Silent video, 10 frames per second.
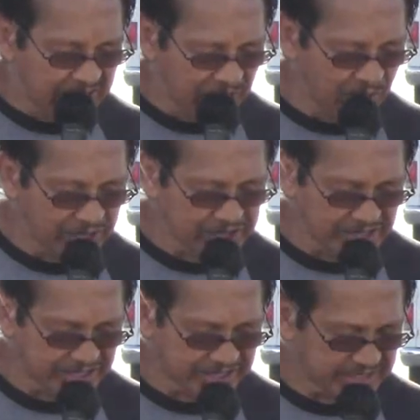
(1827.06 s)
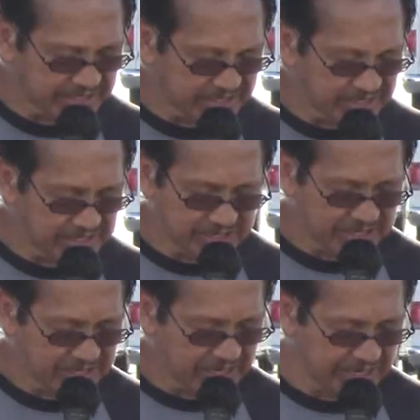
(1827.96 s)
Look at this.
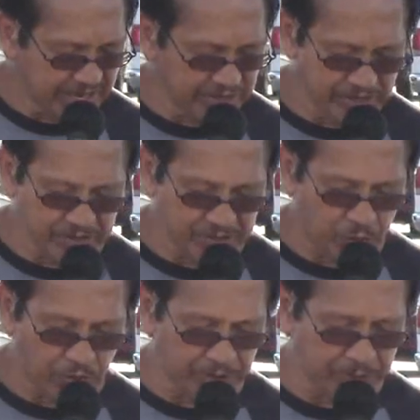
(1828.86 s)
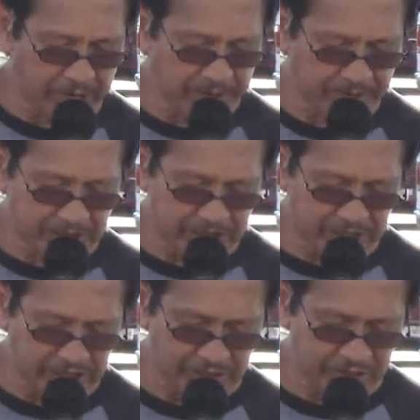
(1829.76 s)
Another word by the
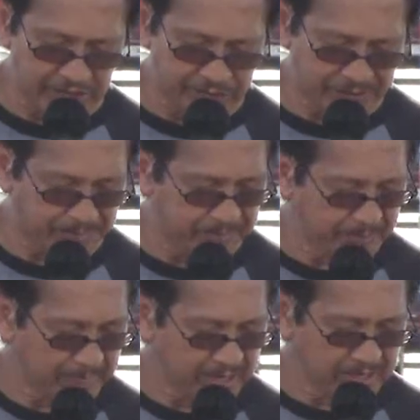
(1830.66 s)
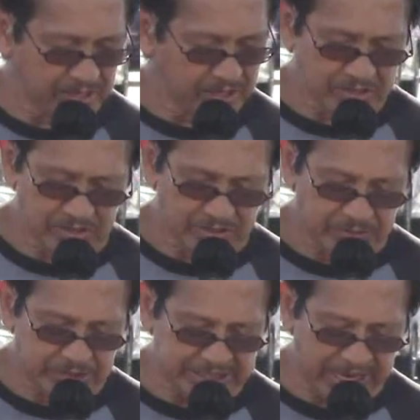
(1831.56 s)
King David.
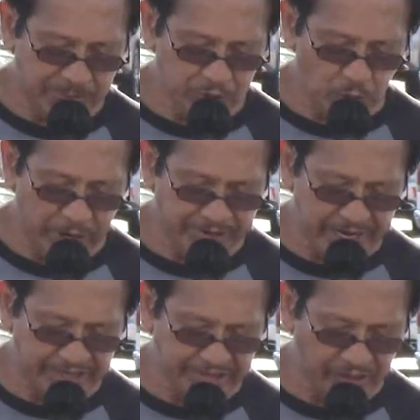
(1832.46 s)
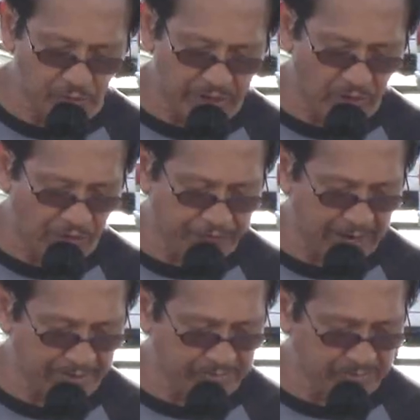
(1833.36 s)
Psalms 119,
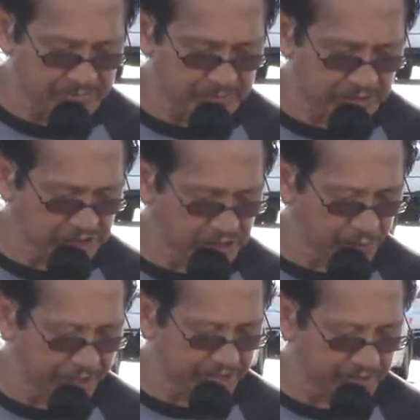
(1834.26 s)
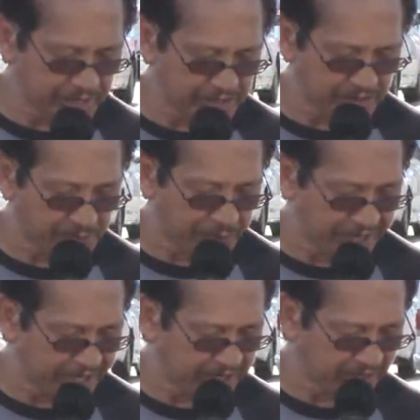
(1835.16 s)
105. Let's read it together. Ready?